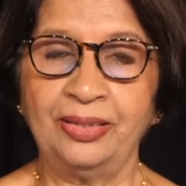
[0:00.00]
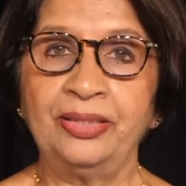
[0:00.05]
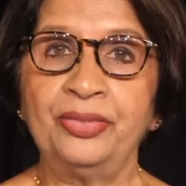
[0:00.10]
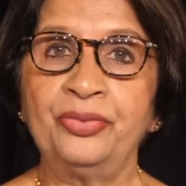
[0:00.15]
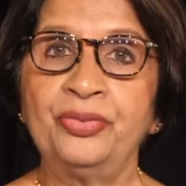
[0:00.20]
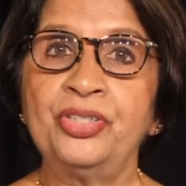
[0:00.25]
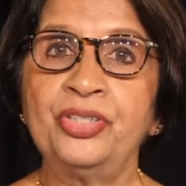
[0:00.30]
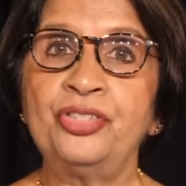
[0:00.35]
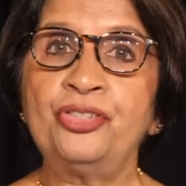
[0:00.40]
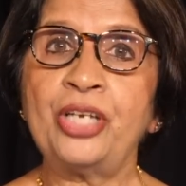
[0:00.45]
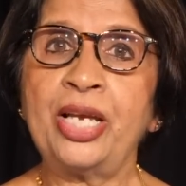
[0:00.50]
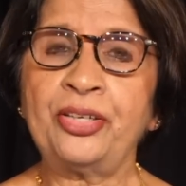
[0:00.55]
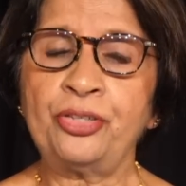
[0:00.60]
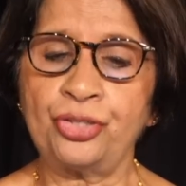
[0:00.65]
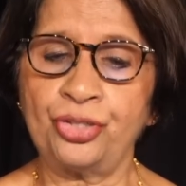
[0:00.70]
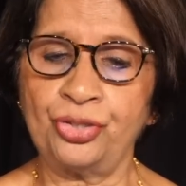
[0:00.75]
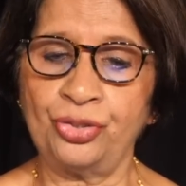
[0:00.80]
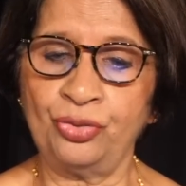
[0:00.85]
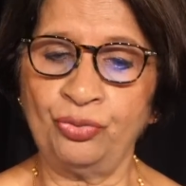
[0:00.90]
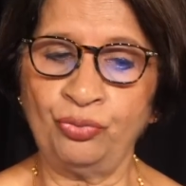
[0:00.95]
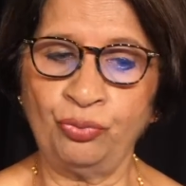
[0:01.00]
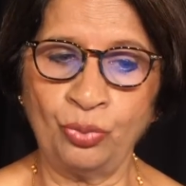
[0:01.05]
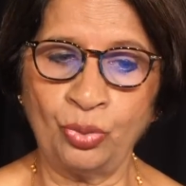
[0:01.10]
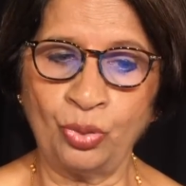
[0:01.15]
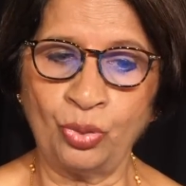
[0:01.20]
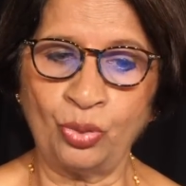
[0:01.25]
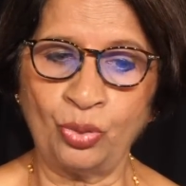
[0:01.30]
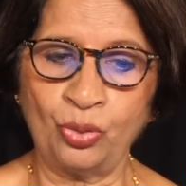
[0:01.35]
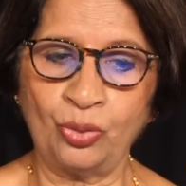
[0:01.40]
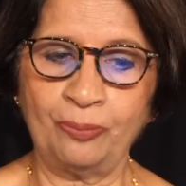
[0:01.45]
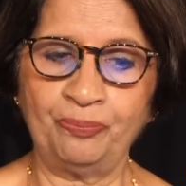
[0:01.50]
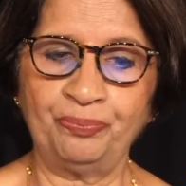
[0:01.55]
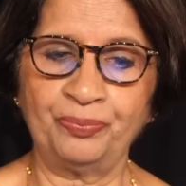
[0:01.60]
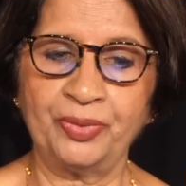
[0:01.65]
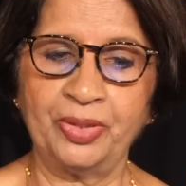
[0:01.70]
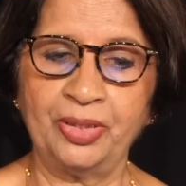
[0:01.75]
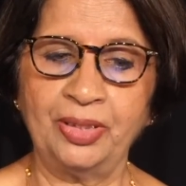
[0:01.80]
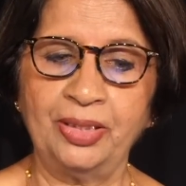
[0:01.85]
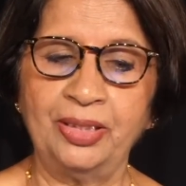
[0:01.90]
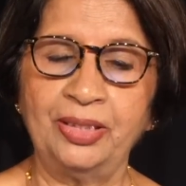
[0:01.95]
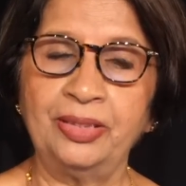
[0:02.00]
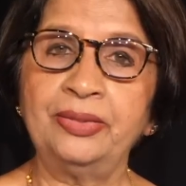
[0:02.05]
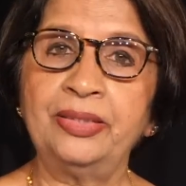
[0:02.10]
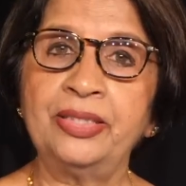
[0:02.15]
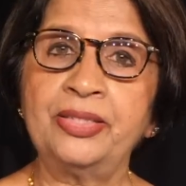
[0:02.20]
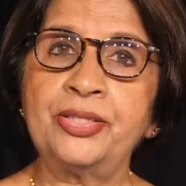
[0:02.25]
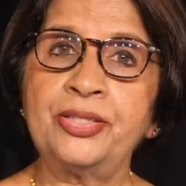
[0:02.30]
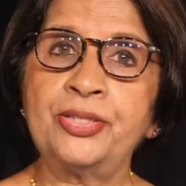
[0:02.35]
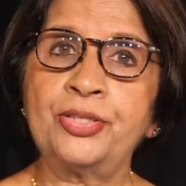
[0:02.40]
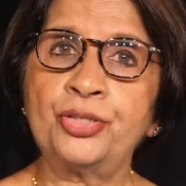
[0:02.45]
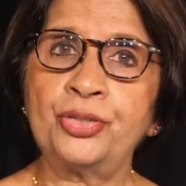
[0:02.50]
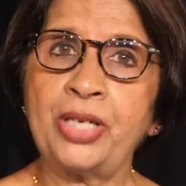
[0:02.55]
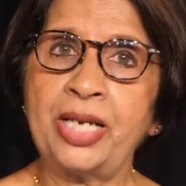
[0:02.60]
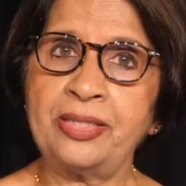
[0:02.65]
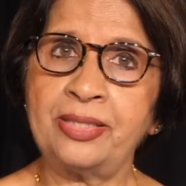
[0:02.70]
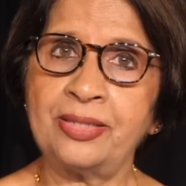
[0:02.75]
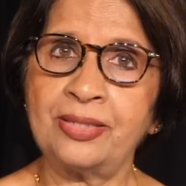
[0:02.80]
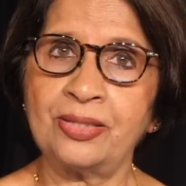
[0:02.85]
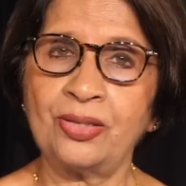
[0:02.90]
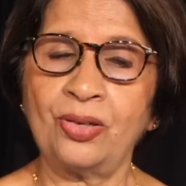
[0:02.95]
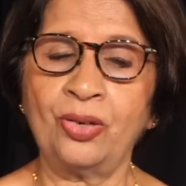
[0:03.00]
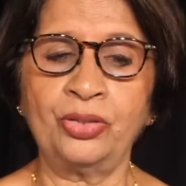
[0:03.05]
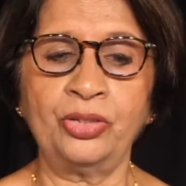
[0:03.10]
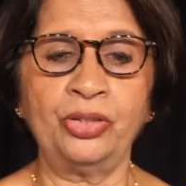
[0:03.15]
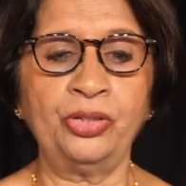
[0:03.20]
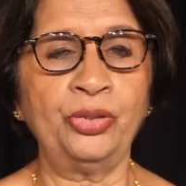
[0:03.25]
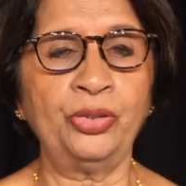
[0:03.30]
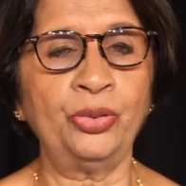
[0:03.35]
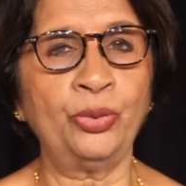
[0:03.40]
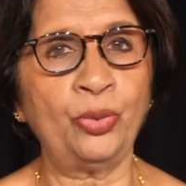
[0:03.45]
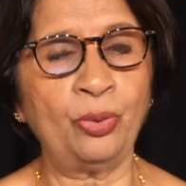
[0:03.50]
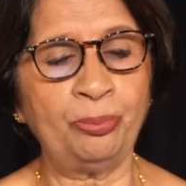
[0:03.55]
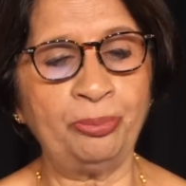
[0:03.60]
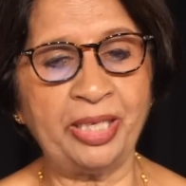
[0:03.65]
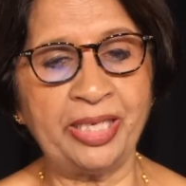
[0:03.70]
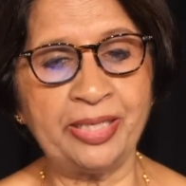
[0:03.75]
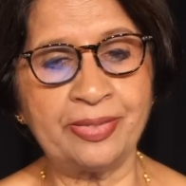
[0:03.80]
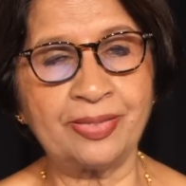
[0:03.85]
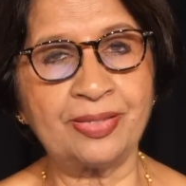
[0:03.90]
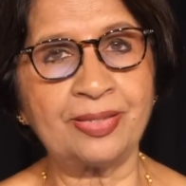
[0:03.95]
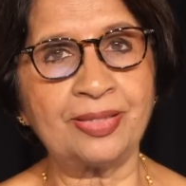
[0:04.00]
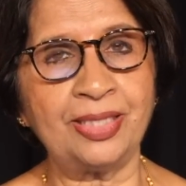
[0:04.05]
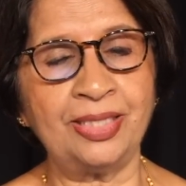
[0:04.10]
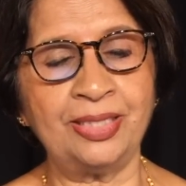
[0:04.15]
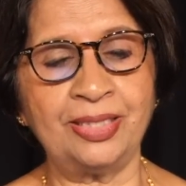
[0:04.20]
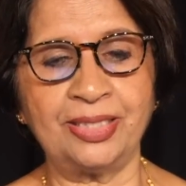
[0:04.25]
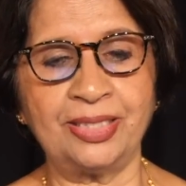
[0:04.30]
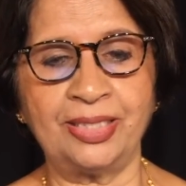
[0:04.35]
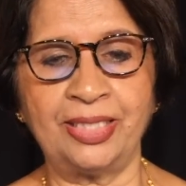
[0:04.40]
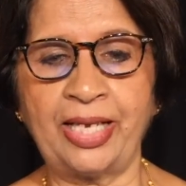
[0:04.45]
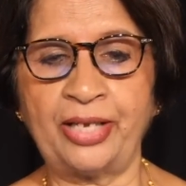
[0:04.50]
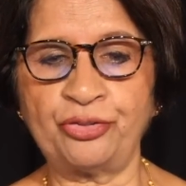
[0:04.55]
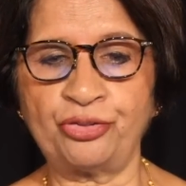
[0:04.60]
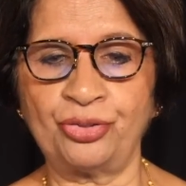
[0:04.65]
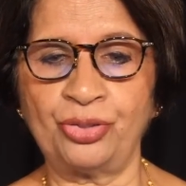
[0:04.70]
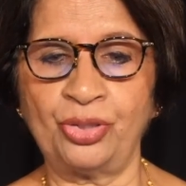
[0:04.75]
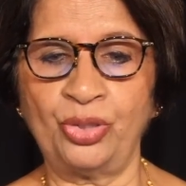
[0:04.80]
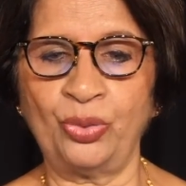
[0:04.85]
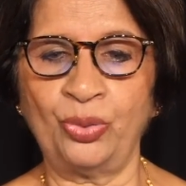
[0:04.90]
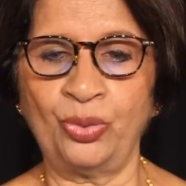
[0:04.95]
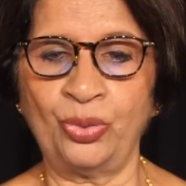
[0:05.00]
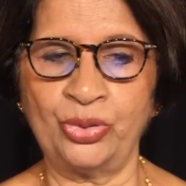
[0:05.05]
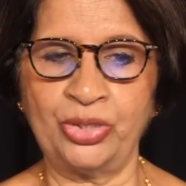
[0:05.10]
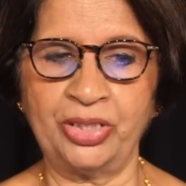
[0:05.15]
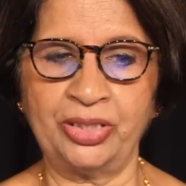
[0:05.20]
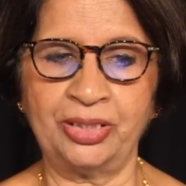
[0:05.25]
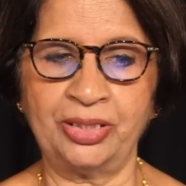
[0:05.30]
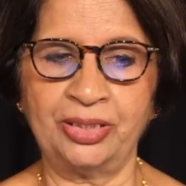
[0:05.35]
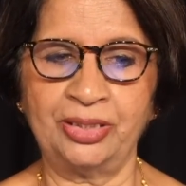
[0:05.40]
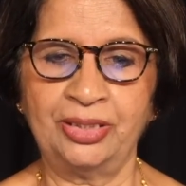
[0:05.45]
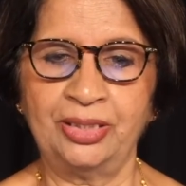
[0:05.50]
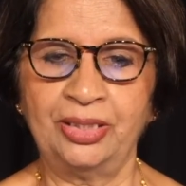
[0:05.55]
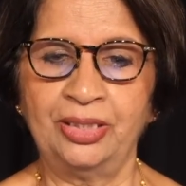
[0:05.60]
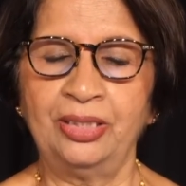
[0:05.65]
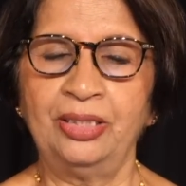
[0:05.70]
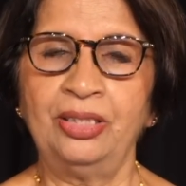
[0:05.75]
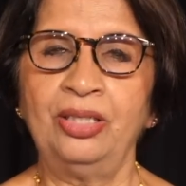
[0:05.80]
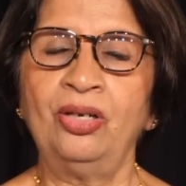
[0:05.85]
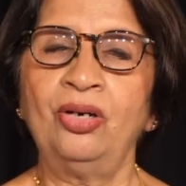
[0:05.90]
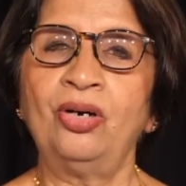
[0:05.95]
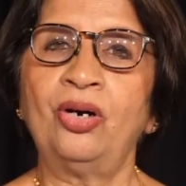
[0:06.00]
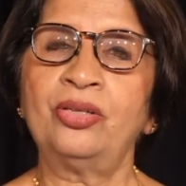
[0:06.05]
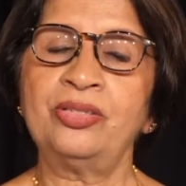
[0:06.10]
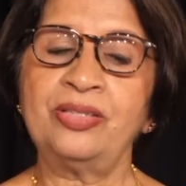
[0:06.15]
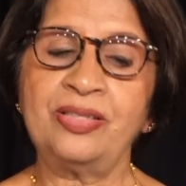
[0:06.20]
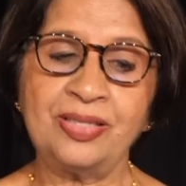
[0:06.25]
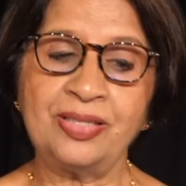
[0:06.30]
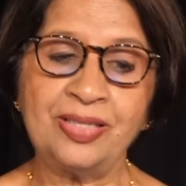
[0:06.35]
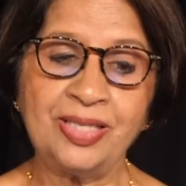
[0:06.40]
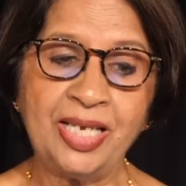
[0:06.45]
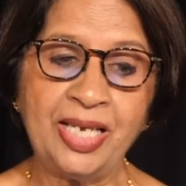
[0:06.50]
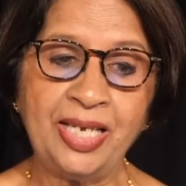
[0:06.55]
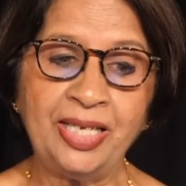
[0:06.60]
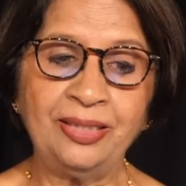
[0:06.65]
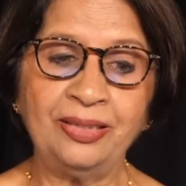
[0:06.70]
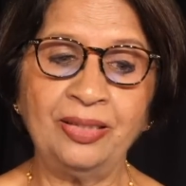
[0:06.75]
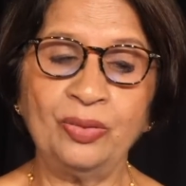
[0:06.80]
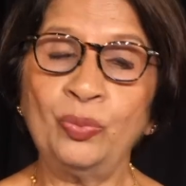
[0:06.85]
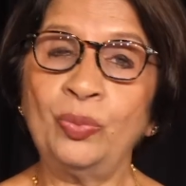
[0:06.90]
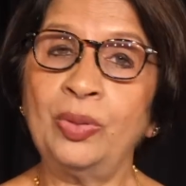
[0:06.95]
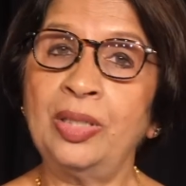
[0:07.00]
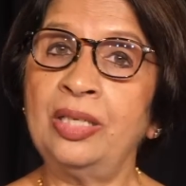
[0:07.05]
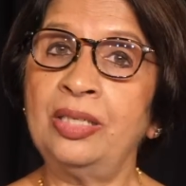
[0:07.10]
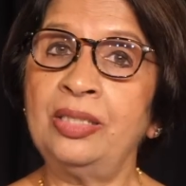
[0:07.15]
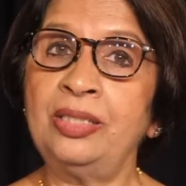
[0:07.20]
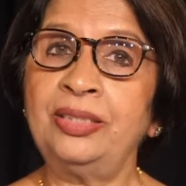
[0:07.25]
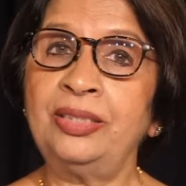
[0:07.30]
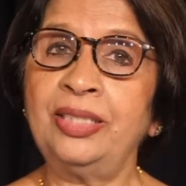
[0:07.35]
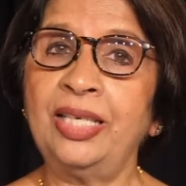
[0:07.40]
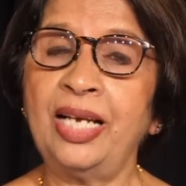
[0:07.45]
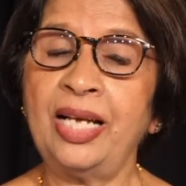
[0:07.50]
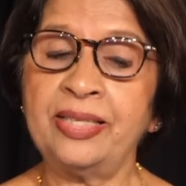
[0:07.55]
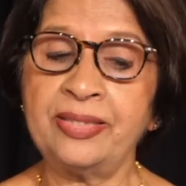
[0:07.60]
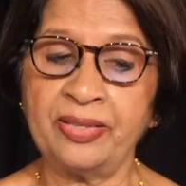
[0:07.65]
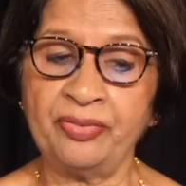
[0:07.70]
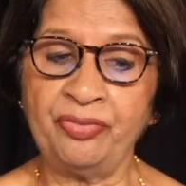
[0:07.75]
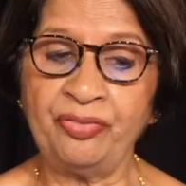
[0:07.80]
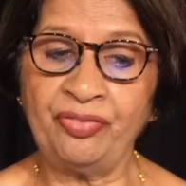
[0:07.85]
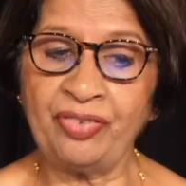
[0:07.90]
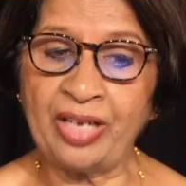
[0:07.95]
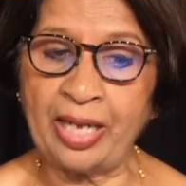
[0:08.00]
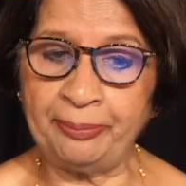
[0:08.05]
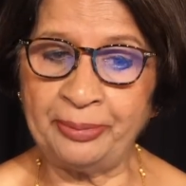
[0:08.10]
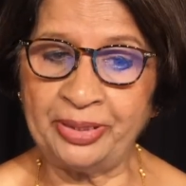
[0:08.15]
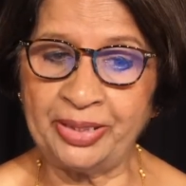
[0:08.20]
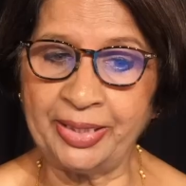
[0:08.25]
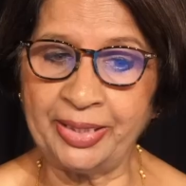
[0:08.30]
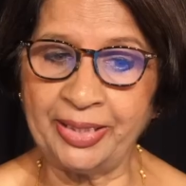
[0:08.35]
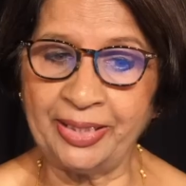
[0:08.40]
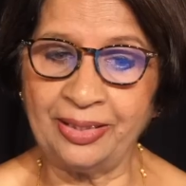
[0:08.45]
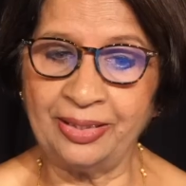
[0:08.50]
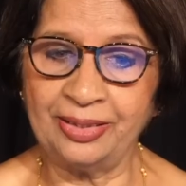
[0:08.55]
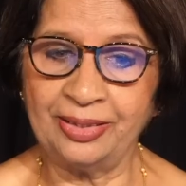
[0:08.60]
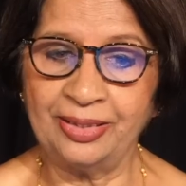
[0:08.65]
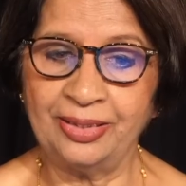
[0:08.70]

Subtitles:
the rejection of war, the stress on a law-based international order, on seeing the world as a family,